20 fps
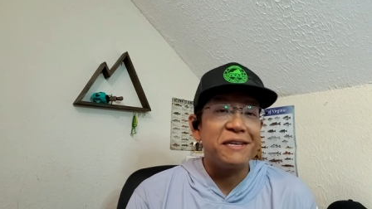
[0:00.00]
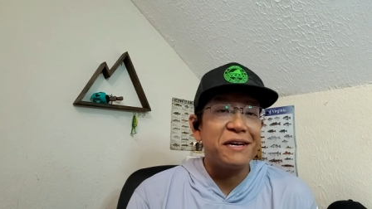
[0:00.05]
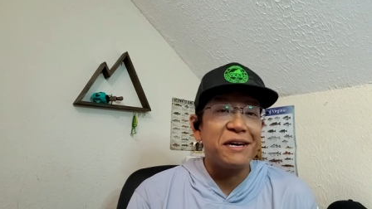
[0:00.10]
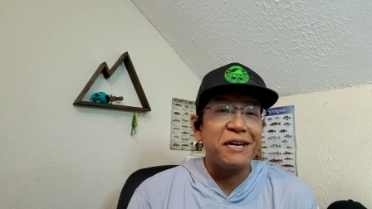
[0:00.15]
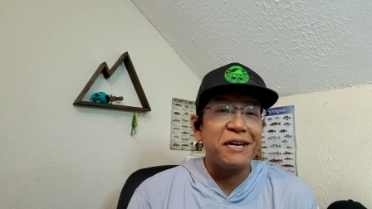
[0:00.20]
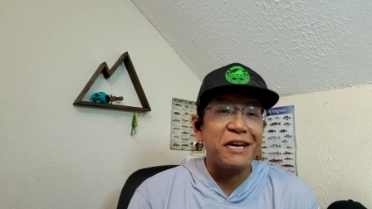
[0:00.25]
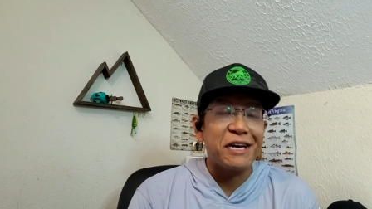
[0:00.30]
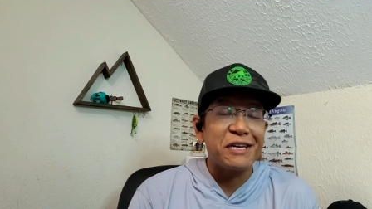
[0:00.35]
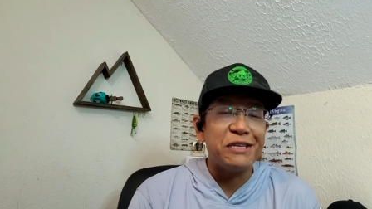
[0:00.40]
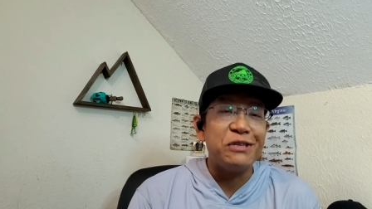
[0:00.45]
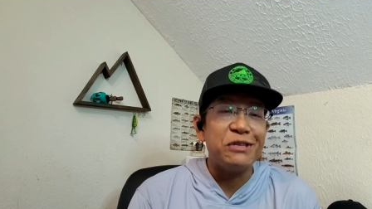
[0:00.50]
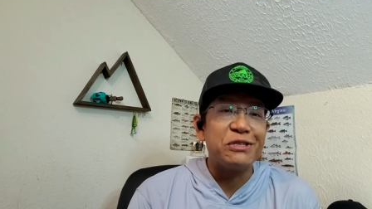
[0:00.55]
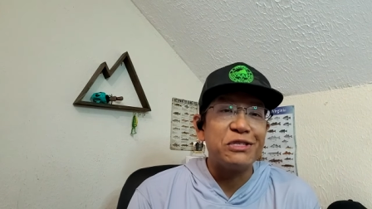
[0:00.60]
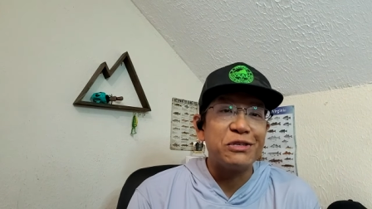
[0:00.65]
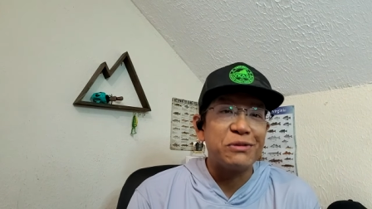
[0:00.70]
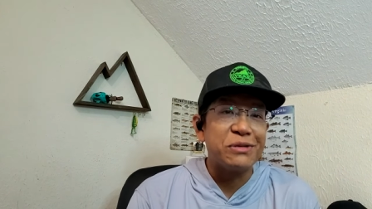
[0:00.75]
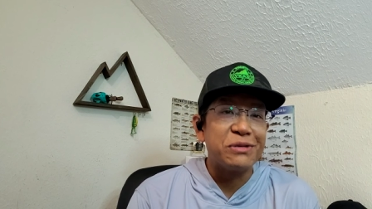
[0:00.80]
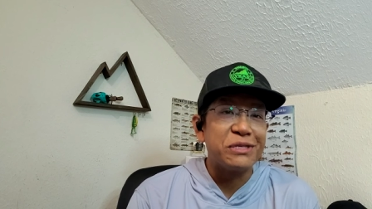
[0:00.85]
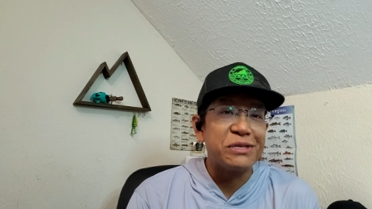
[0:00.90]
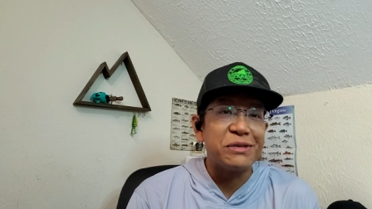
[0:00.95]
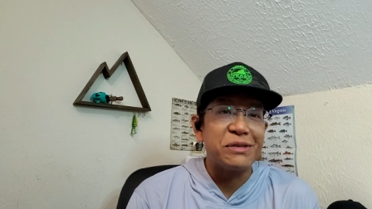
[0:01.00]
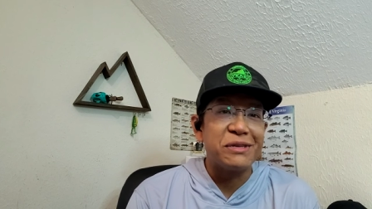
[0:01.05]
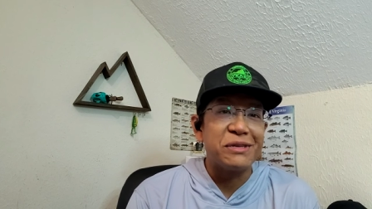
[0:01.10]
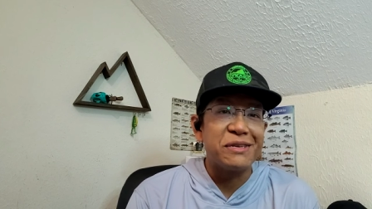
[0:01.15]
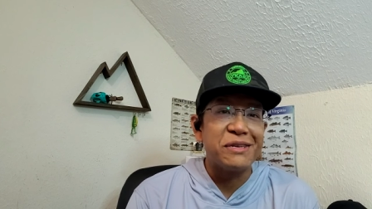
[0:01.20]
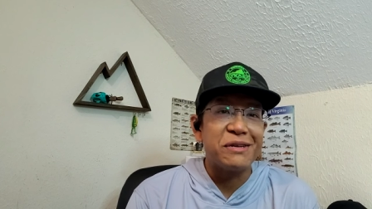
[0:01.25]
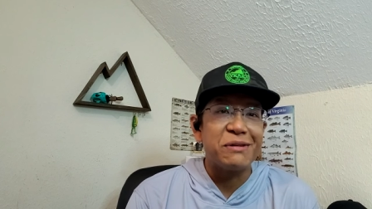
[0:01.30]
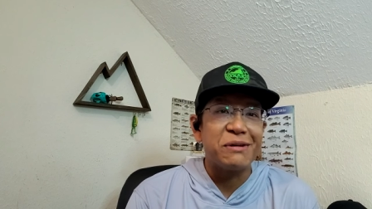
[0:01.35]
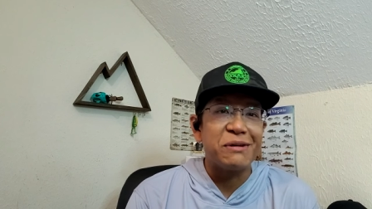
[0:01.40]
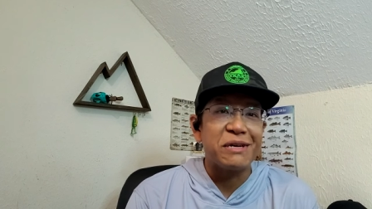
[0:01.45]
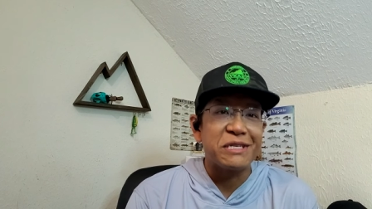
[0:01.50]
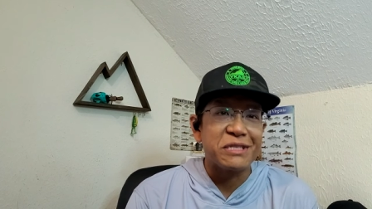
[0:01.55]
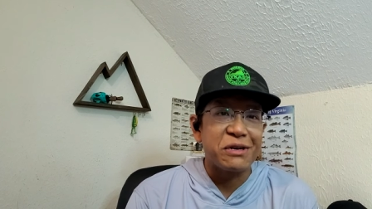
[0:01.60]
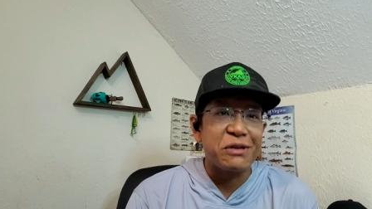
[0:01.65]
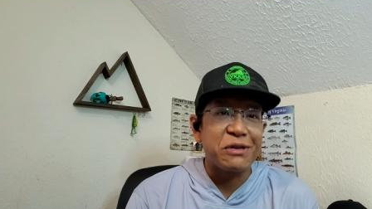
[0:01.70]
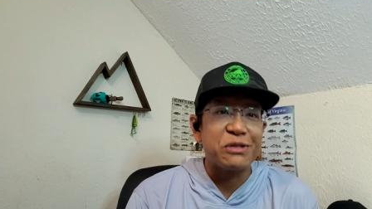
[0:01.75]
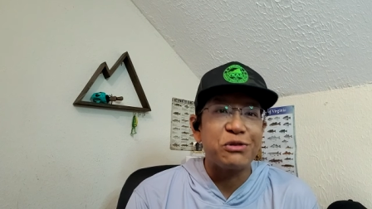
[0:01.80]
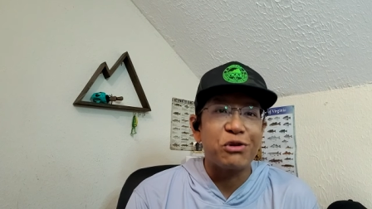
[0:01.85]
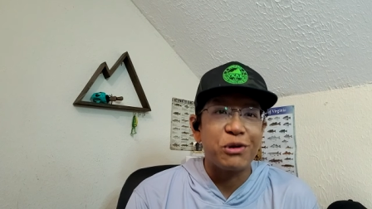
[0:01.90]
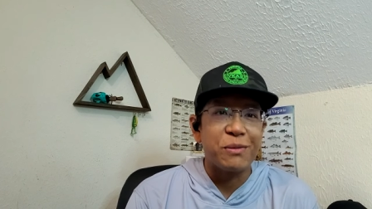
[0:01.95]
Uh, I used to until, you know, I
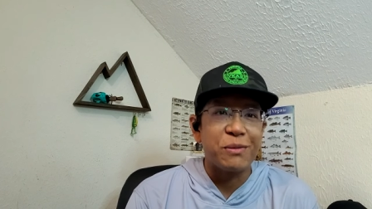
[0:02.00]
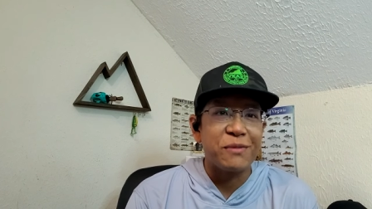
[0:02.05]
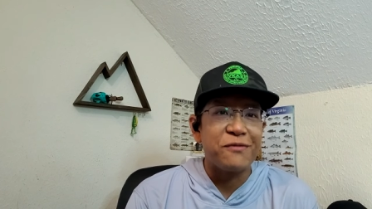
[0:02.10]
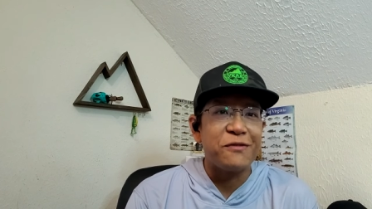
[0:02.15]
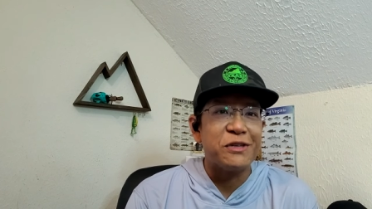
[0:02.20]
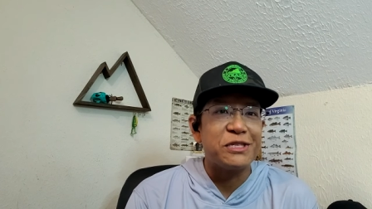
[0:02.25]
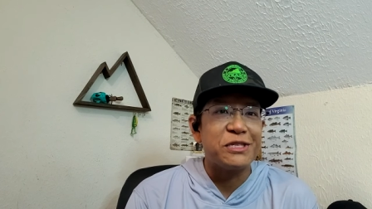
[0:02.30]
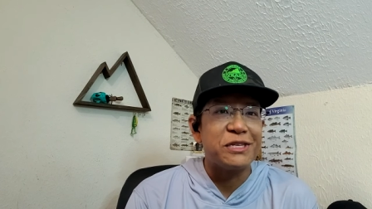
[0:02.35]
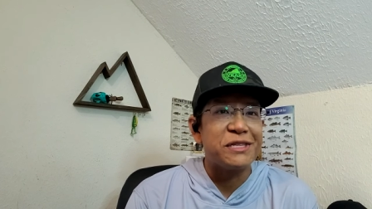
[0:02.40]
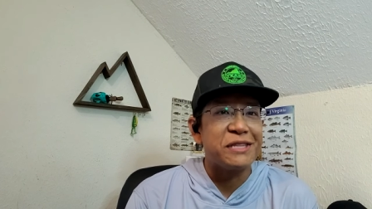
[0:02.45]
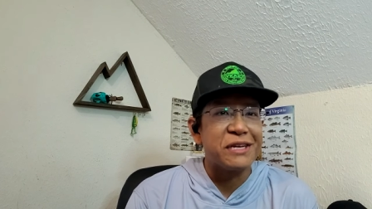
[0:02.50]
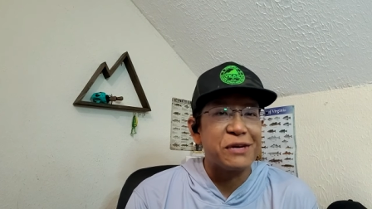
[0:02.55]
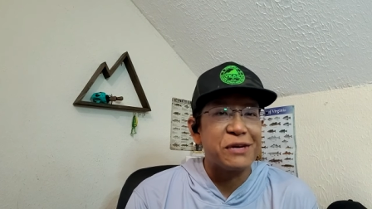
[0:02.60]
started tournament fishing.